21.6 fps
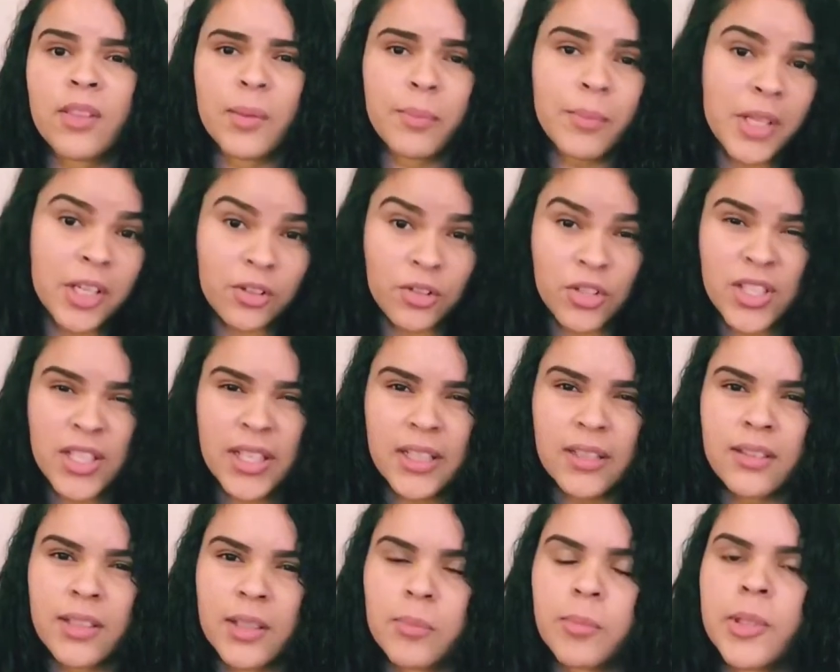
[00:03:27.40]

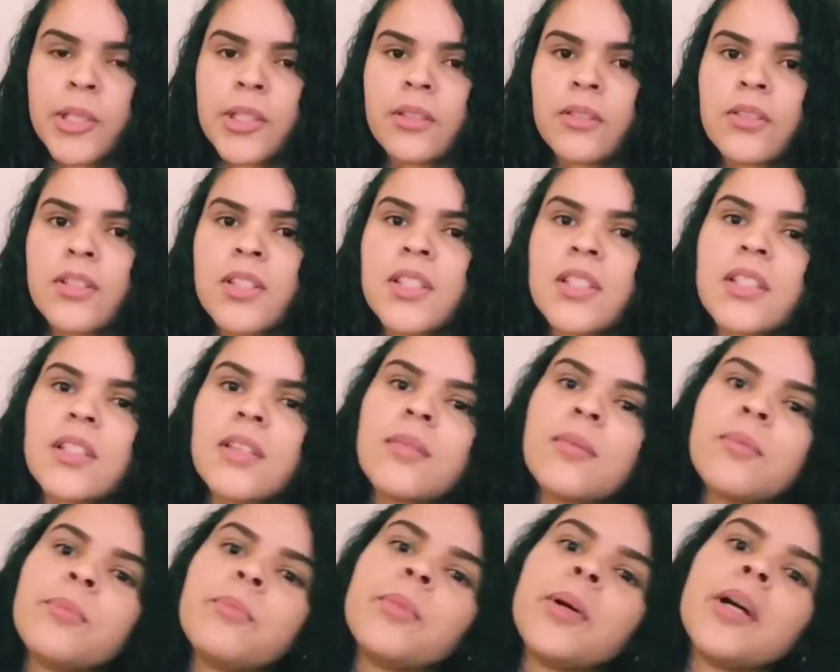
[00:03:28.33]
minocycline pills.
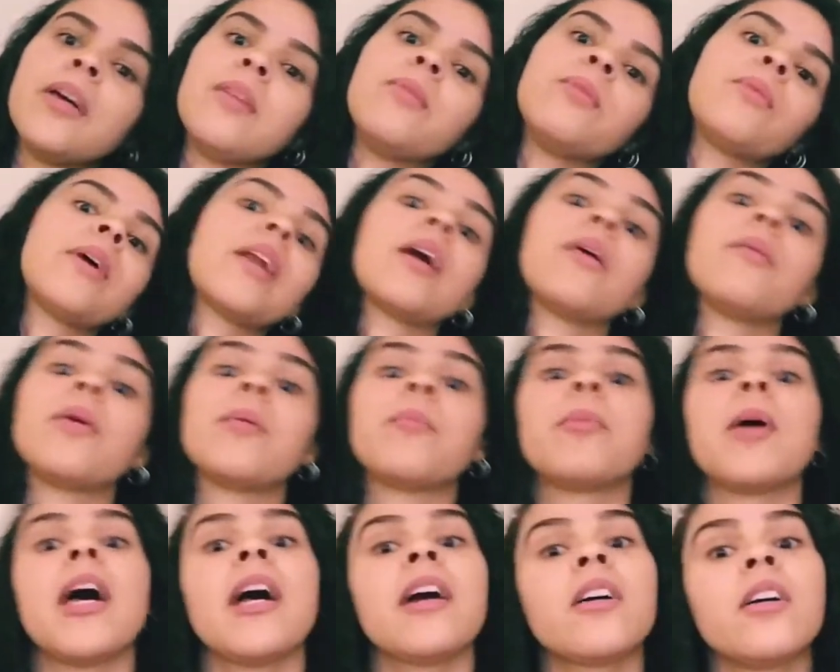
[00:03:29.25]
But when I went
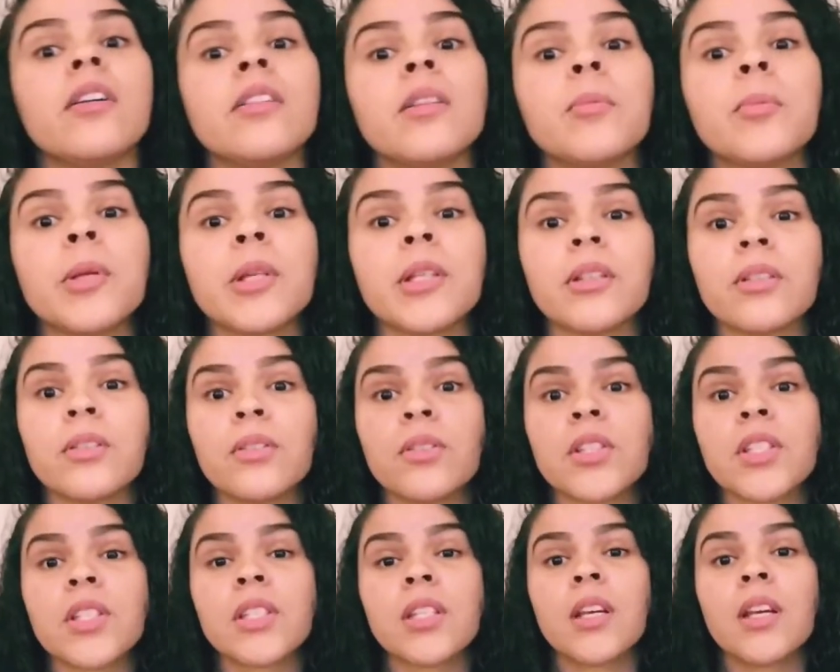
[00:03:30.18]
back on the
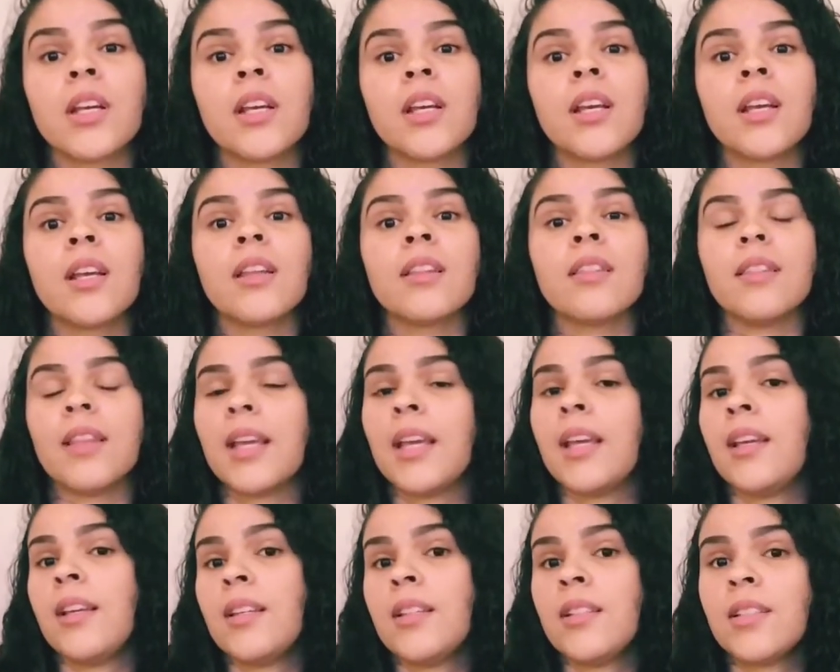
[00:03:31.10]
pills,
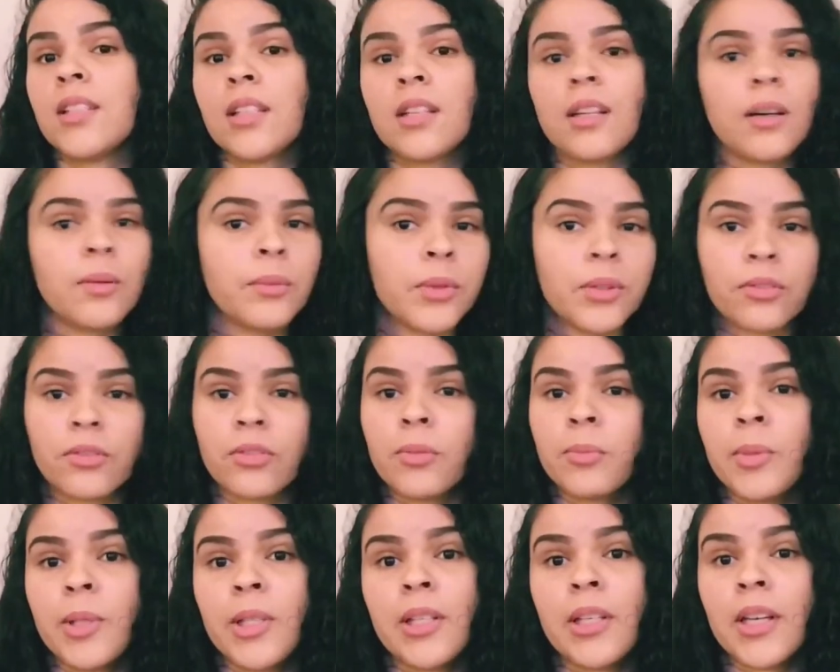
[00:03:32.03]
they did not work for
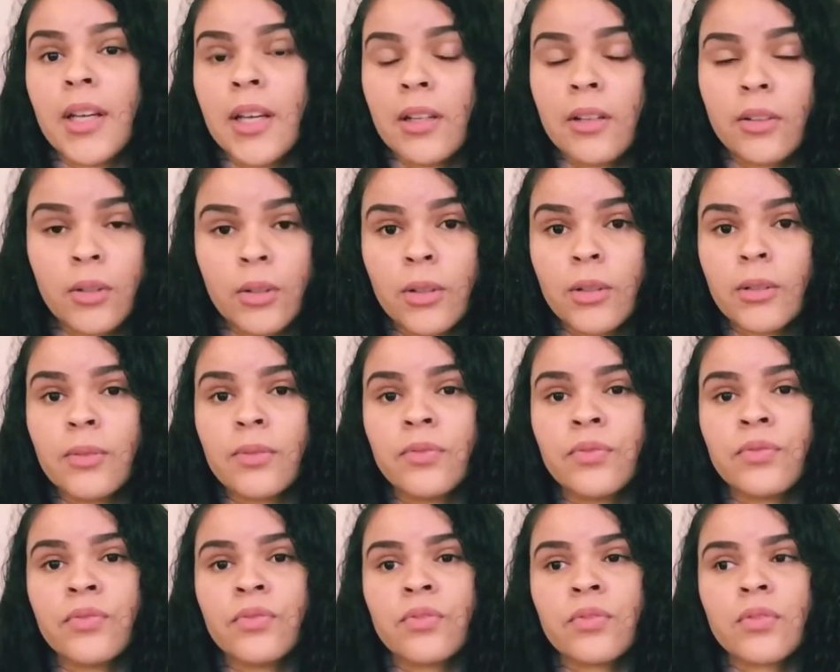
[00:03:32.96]
me at all.
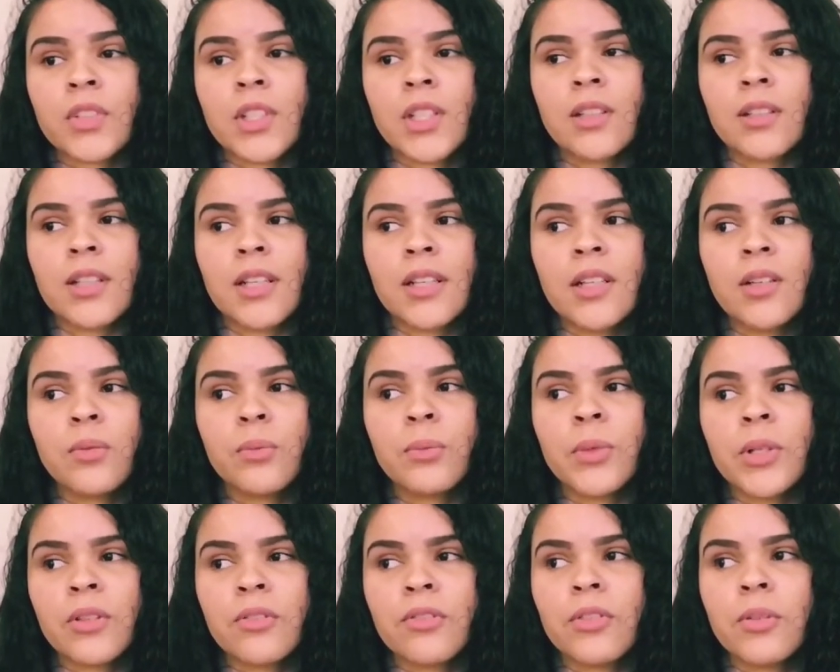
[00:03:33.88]
They didn't
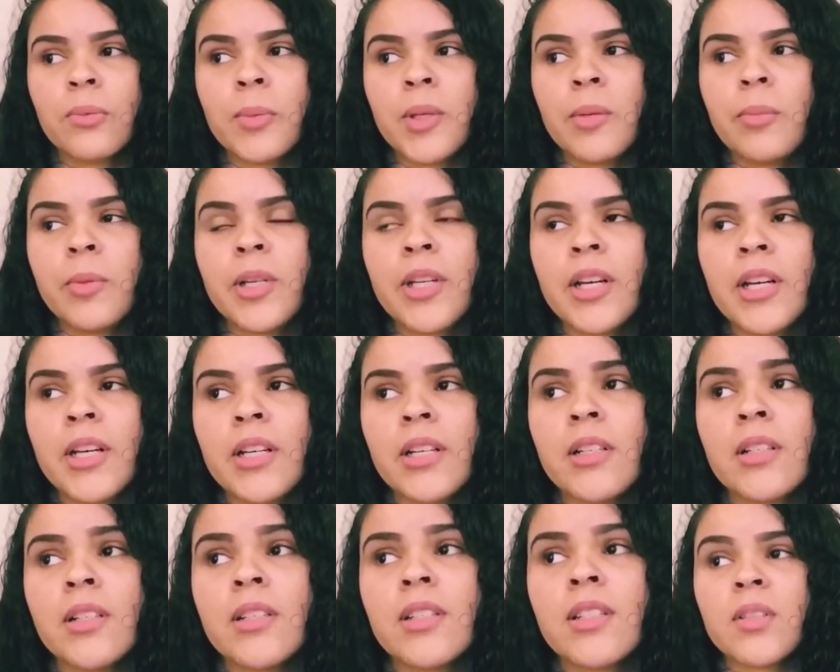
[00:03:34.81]
work for me
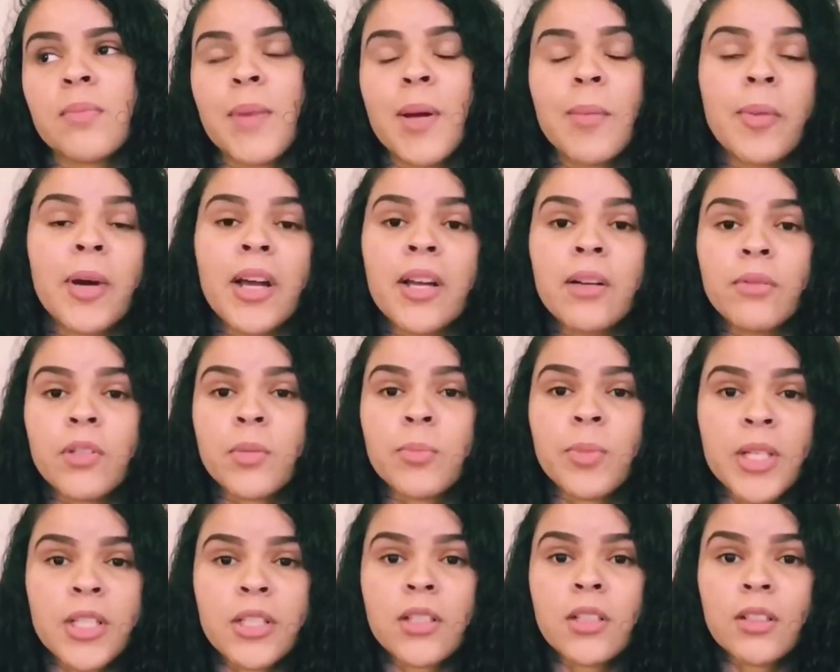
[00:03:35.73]
because my body was
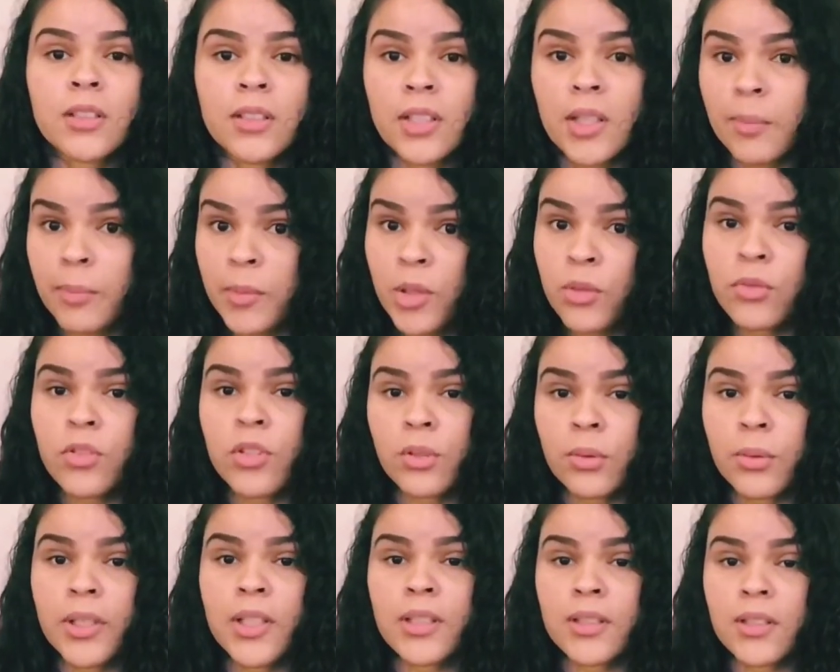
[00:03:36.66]
basically immune
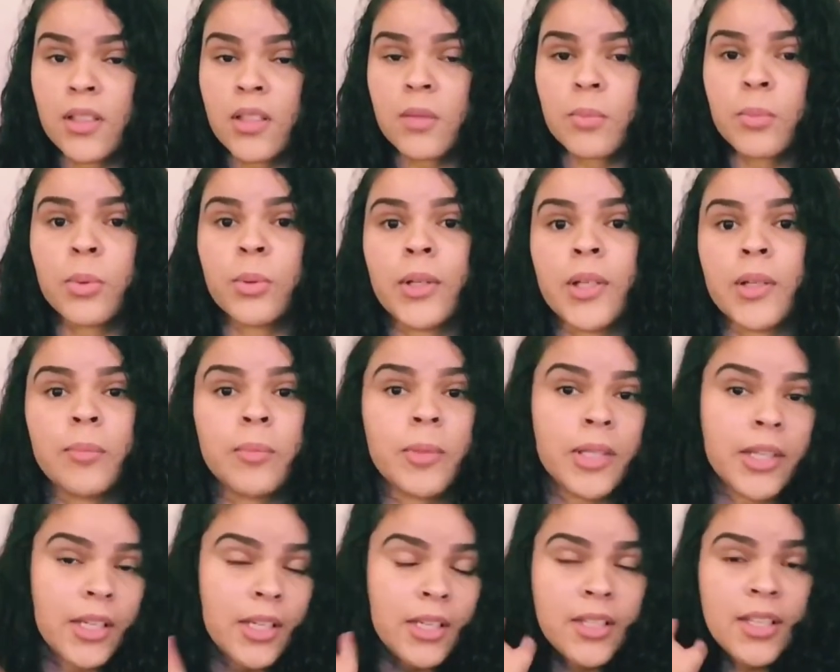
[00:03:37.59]
to it at this point,
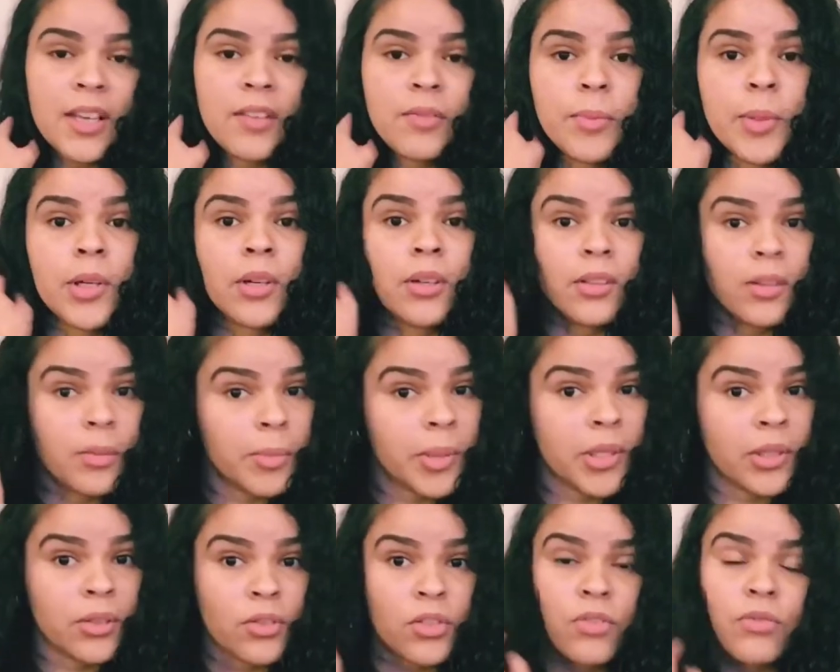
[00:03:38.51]
because I've been on the
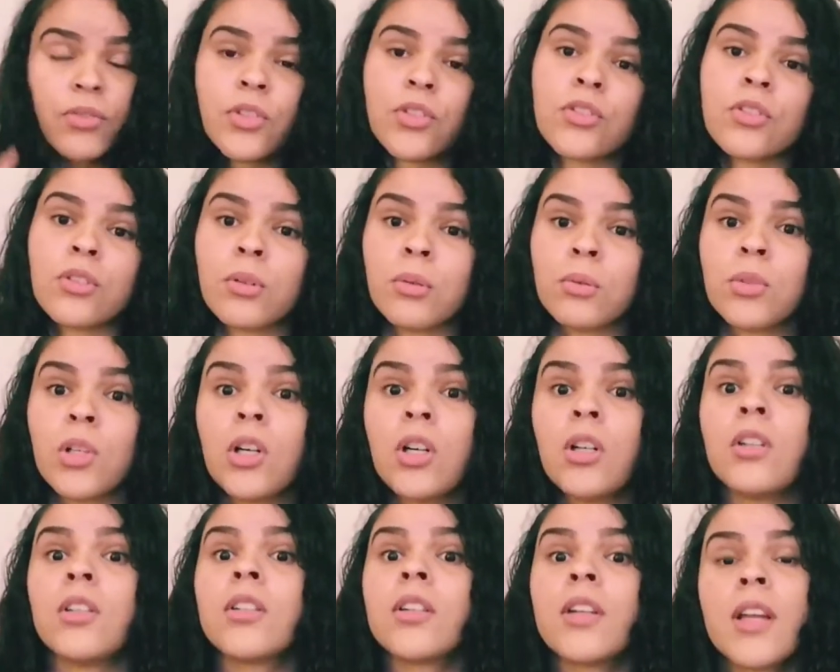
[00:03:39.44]
pills for so
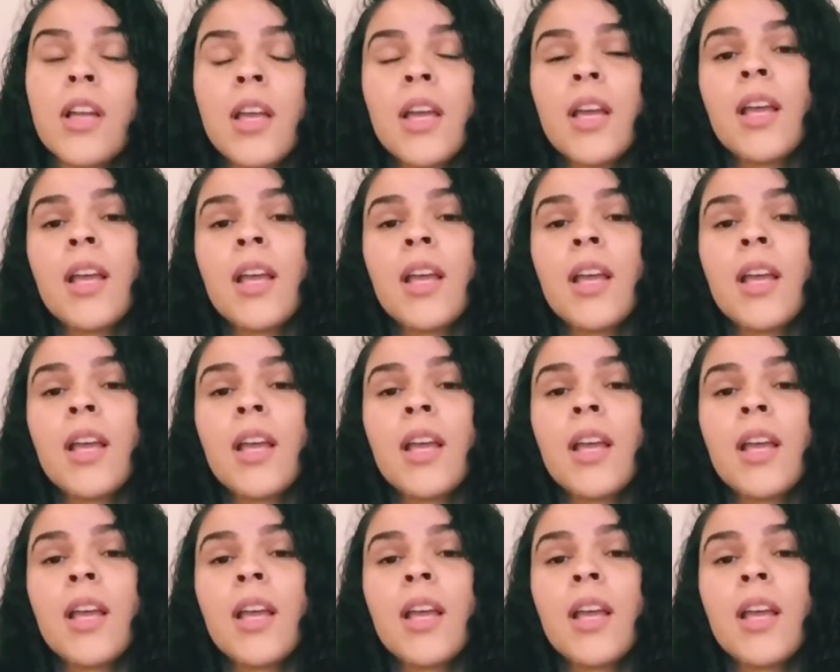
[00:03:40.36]
long,